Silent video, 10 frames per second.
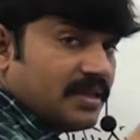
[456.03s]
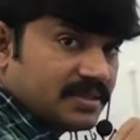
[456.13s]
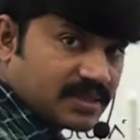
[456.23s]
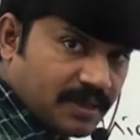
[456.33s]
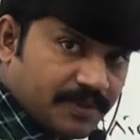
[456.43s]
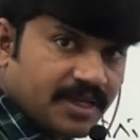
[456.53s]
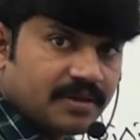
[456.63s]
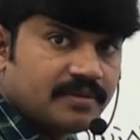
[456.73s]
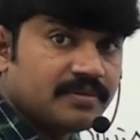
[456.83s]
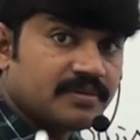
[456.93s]
is
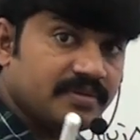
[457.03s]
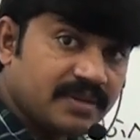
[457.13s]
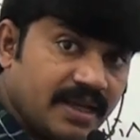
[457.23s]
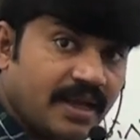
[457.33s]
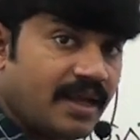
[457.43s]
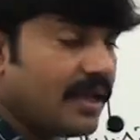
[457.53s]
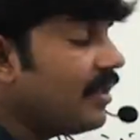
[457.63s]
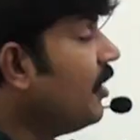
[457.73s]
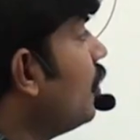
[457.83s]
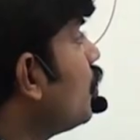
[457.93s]
coming, then
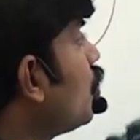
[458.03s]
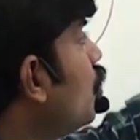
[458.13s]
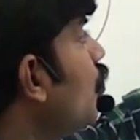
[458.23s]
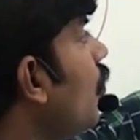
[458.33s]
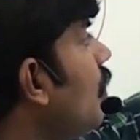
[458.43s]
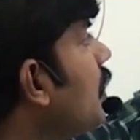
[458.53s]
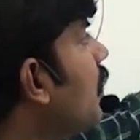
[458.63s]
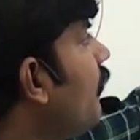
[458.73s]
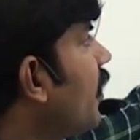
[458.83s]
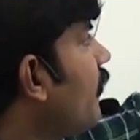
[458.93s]
don't
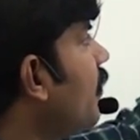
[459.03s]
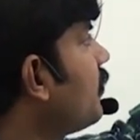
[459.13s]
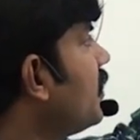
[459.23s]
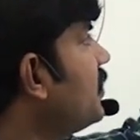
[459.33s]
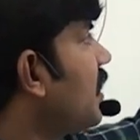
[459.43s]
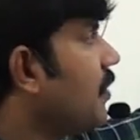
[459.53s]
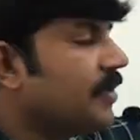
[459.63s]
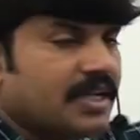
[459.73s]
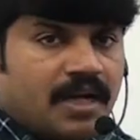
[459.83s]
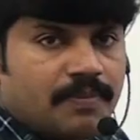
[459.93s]
perform this
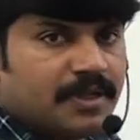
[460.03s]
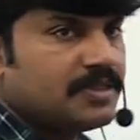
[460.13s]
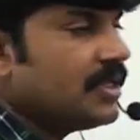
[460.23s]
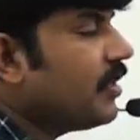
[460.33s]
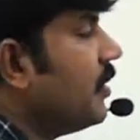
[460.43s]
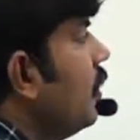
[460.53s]
arithmetic operation.